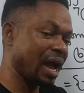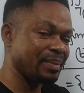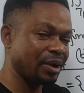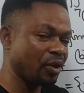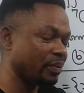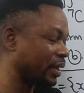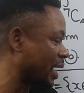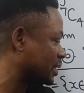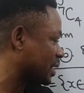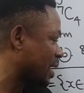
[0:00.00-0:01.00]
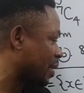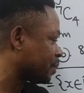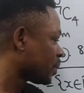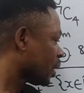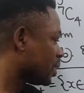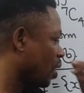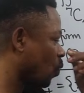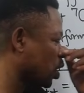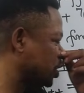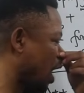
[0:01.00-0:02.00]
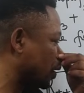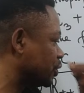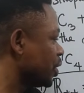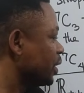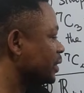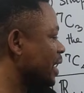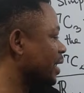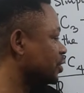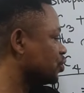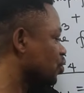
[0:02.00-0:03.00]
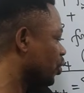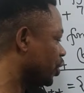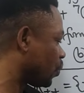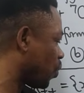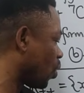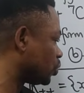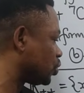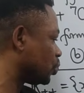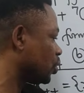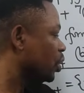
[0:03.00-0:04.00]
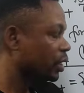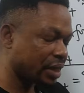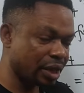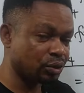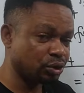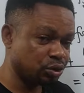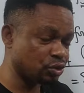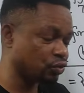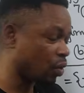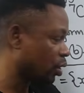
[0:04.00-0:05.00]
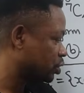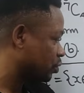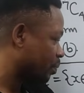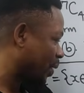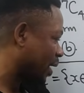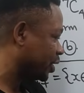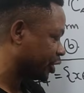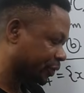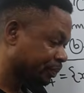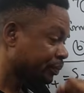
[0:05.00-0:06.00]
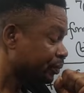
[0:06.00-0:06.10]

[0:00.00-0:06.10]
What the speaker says: Am I communicating now? Now watch out. There is no equal to. Then you choose what? Bracket.